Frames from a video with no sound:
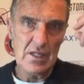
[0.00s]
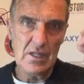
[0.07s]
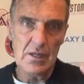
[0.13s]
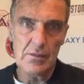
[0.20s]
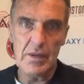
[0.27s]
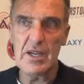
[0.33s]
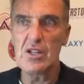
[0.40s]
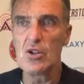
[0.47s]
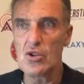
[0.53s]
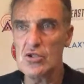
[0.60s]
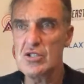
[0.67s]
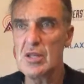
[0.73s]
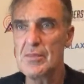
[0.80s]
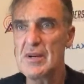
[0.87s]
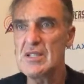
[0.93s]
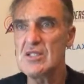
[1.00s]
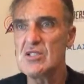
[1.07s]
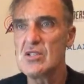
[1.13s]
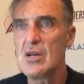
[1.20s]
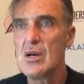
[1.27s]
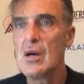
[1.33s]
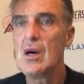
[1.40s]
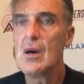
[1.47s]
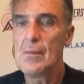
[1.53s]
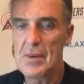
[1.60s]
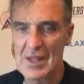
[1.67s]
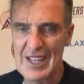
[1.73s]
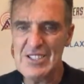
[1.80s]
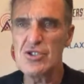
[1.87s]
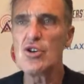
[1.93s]
But he looks the biz. But
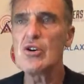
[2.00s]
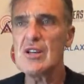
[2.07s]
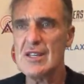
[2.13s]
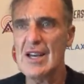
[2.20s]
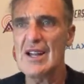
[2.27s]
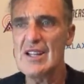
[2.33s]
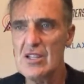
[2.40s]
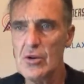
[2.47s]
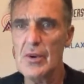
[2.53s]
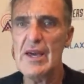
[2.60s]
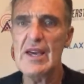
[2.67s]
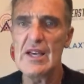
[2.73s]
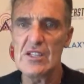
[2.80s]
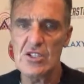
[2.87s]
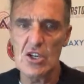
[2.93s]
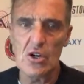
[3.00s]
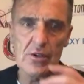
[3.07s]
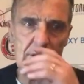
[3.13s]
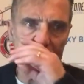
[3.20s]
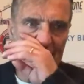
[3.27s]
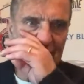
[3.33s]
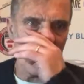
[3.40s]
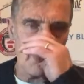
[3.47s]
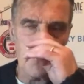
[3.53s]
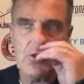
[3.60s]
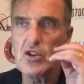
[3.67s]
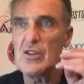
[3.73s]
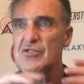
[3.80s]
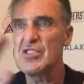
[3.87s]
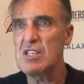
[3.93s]
let's not get carried away. He's a young kid come through.
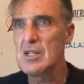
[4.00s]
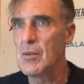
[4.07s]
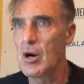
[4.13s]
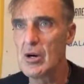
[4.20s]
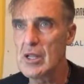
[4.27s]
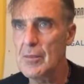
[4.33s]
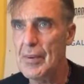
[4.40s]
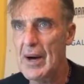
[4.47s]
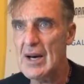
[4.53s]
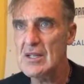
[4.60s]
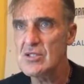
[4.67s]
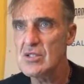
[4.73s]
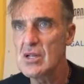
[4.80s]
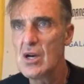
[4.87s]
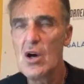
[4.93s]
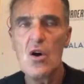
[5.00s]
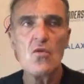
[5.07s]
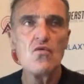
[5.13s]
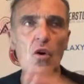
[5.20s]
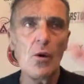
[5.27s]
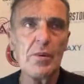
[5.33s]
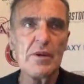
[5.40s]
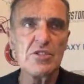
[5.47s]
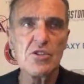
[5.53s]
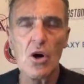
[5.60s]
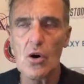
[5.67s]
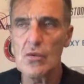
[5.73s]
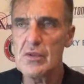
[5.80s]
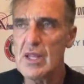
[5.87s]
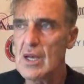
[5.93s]
I've seen them all in the past. Robbie
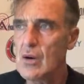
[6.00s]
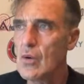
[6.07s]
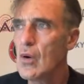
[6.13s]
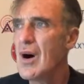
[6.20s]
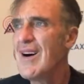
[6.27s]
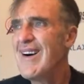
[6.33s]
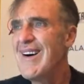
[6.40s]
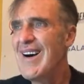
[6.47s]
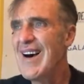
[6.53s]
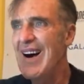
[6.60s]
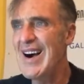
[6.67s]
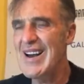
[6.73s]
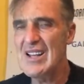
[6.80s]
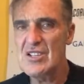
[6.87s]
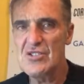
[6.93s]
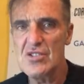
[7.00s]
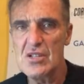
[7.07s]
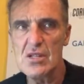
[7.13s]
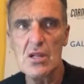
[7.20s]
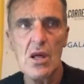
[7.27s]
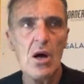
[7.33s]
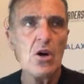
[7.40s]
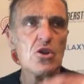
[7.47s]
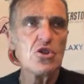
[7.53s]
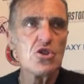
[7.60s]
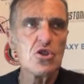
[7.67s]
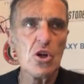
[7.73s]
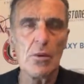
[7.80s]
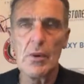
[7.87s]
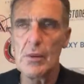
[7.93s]
Stockdale, Harrison,
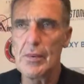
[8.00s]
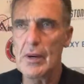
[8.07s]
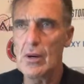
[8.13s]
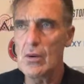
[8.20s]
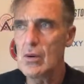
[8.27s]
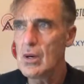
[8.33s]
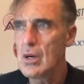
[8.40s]
Somerville.